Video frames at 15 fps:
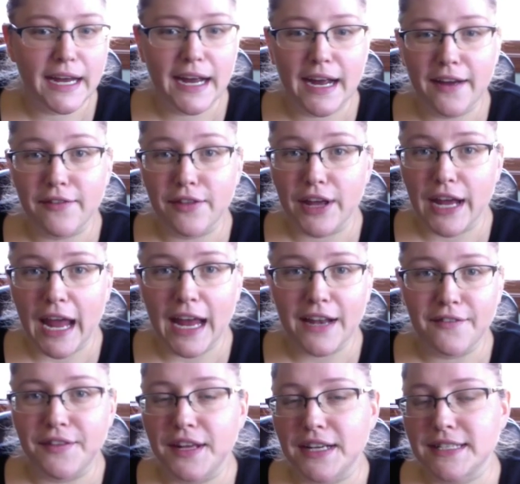I have like 8 of
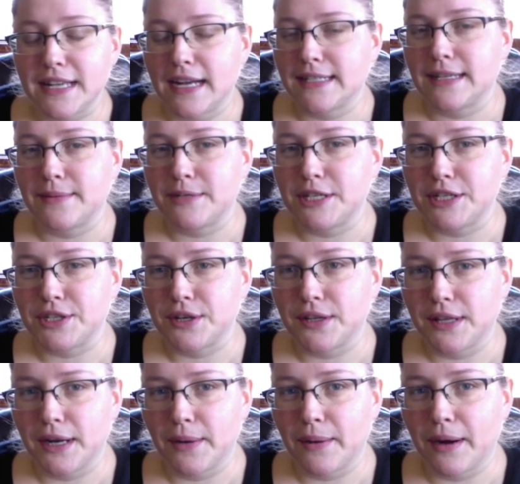the exact same t-shirt that
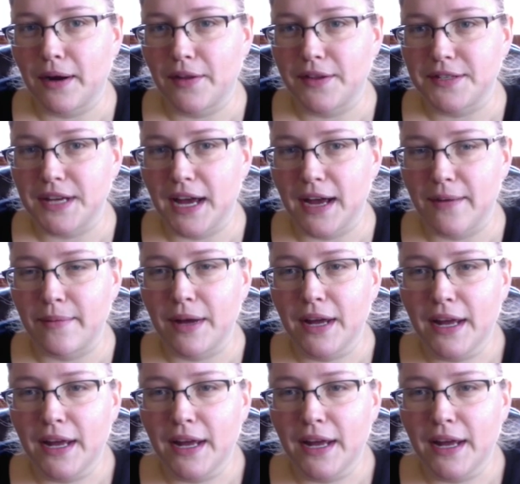I wear all the time.